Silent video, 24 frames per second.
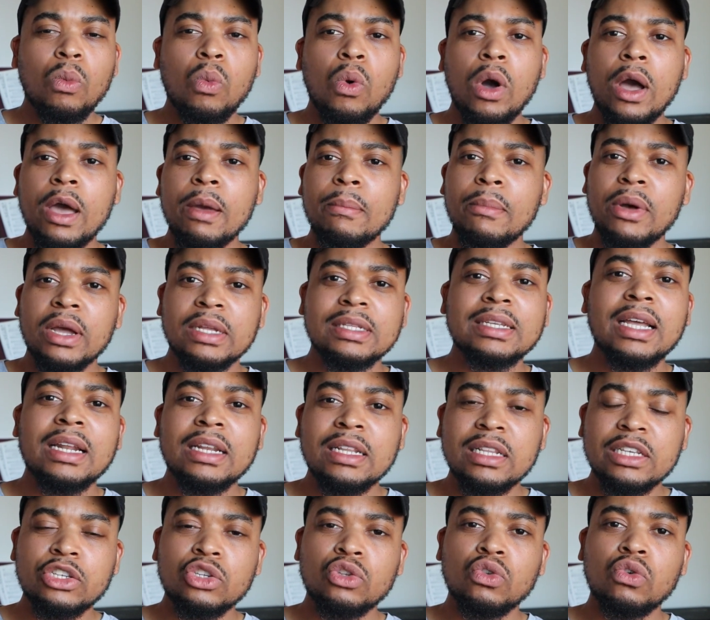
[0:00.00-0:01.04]
Why am I
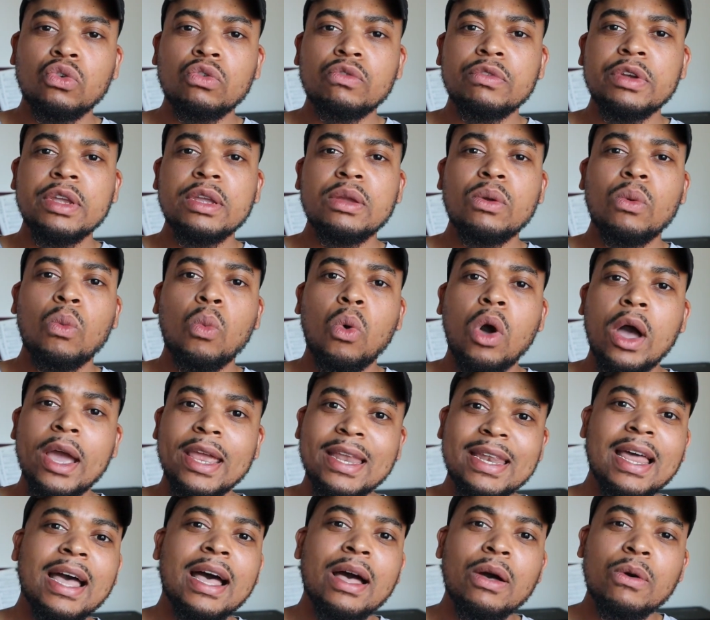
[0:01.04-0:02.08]
telling this story?
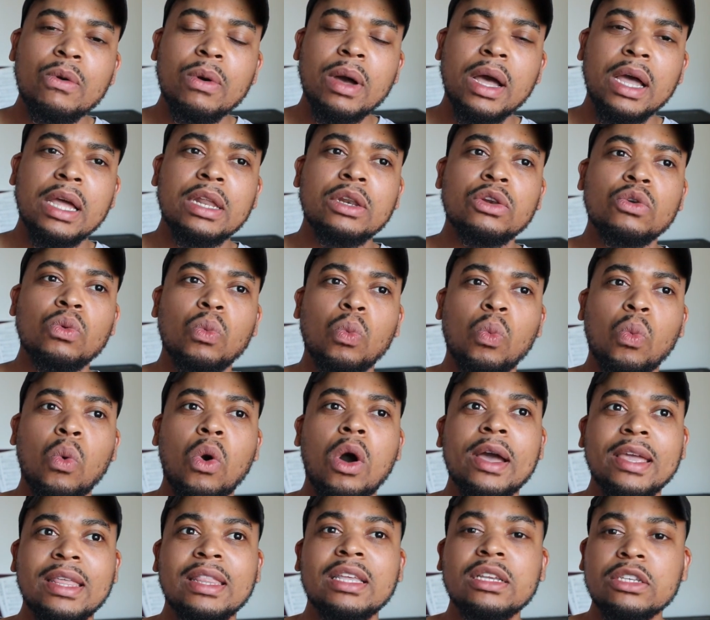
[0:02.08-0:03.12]
Why now? And
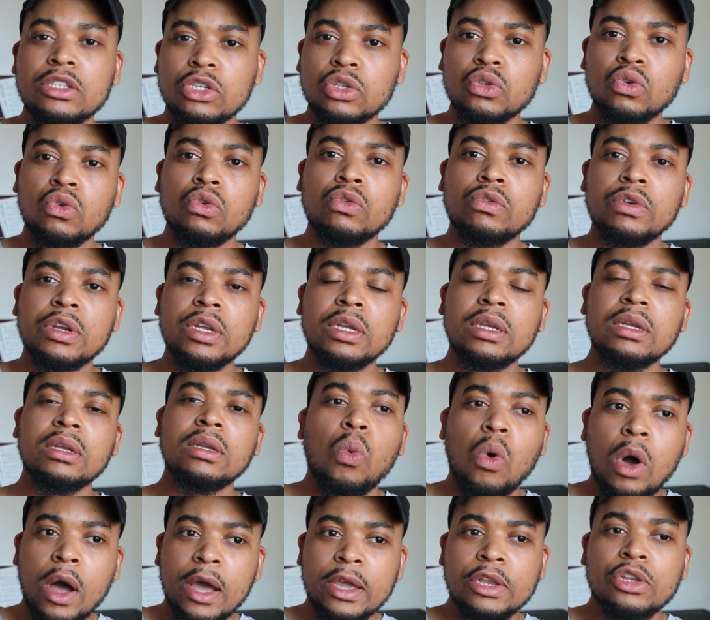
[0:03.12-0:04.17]
why this story?
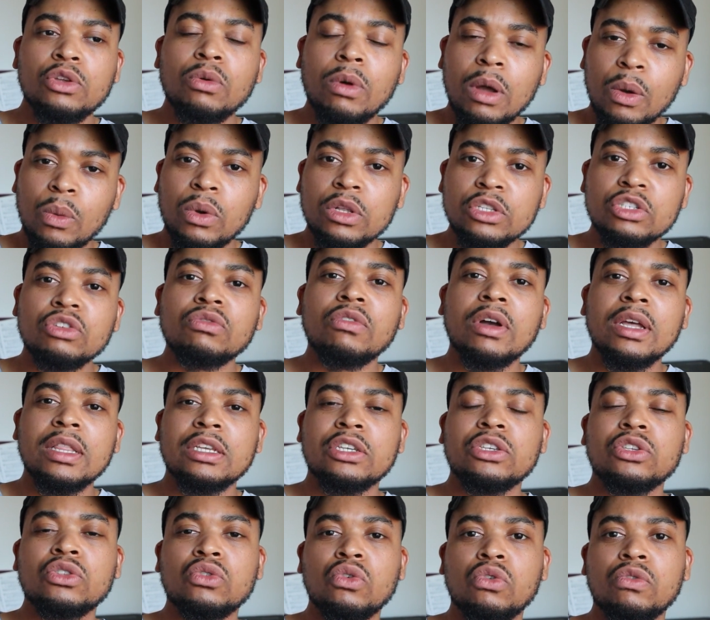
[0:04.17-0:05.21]
Why do I want to write
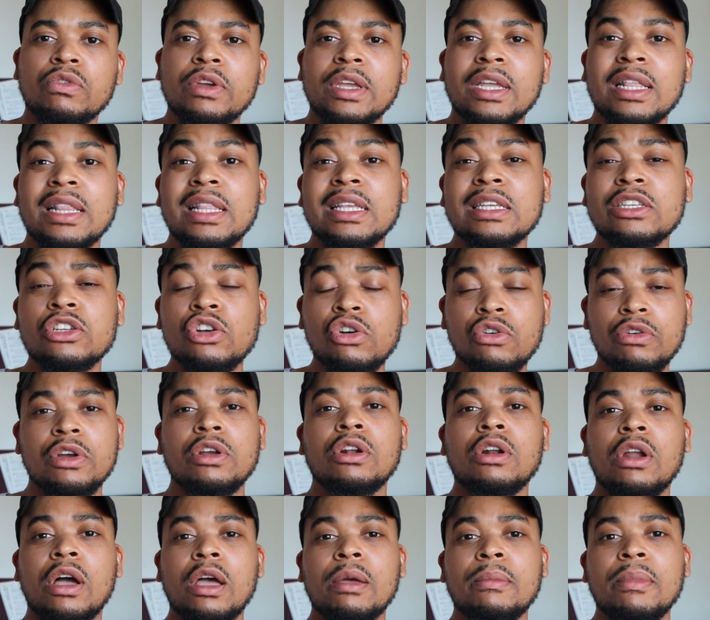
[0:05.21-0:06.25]
this story in this
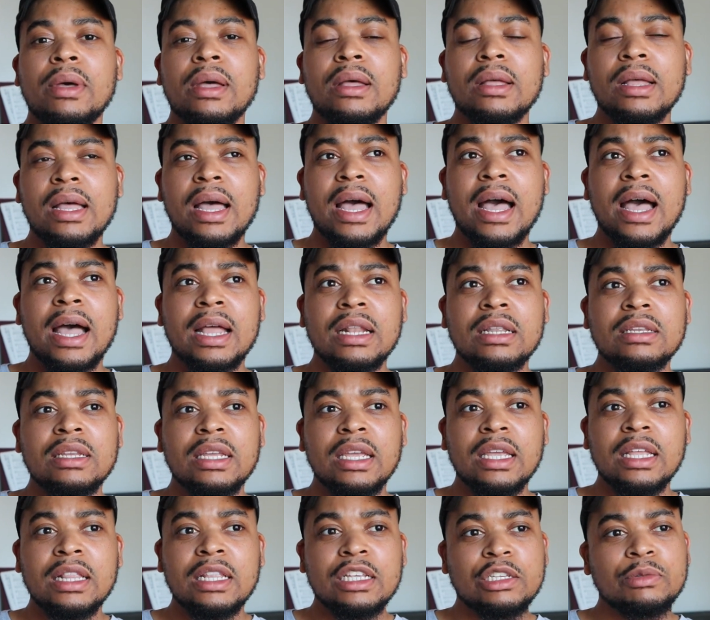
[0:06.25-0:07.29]
current climate and
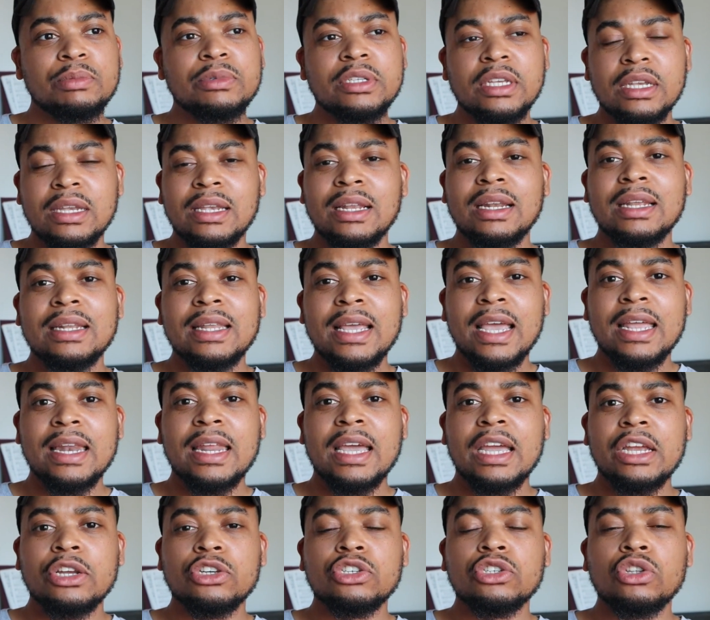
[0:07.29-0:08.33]
in this particular day
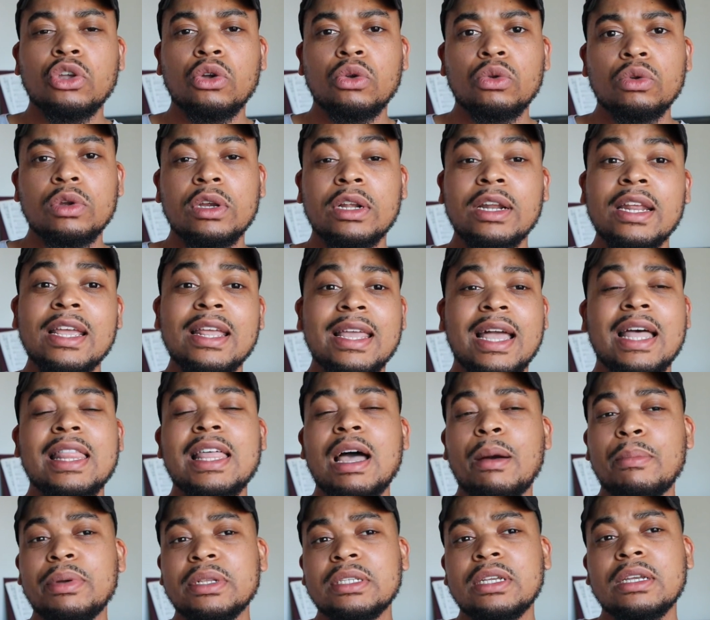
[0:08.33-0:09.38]
and age? So clearly at
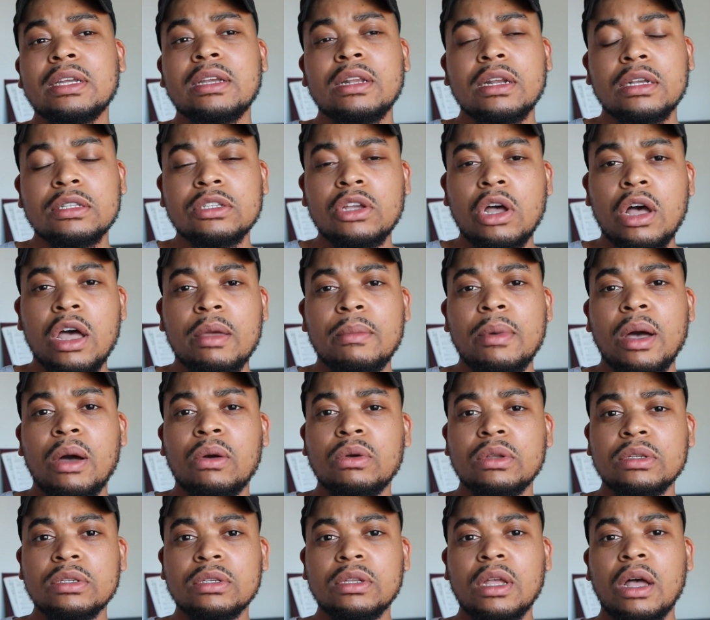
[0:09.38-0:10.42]
that particular time I
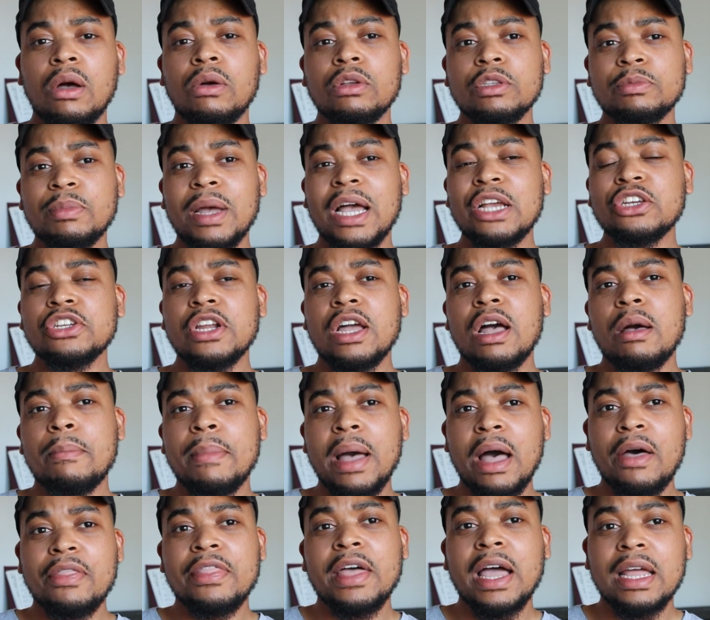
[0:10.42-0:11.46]
was I was passionate
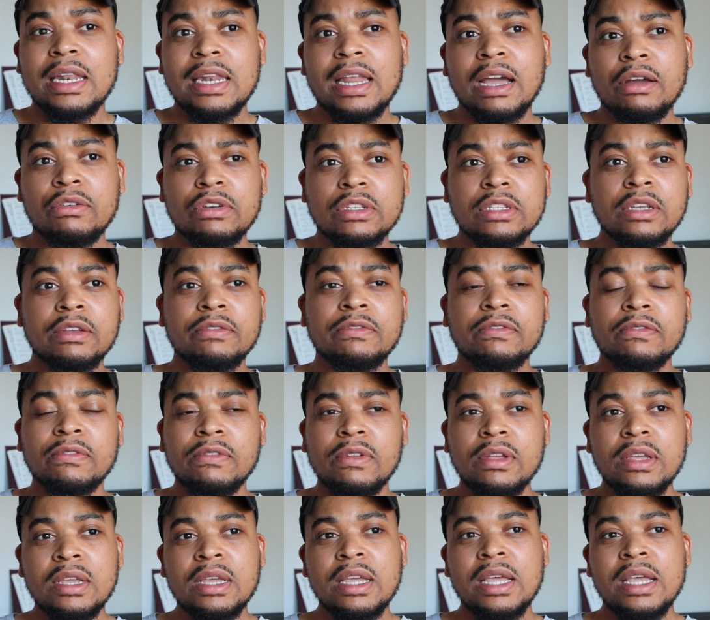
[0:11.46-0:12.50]
about that narrative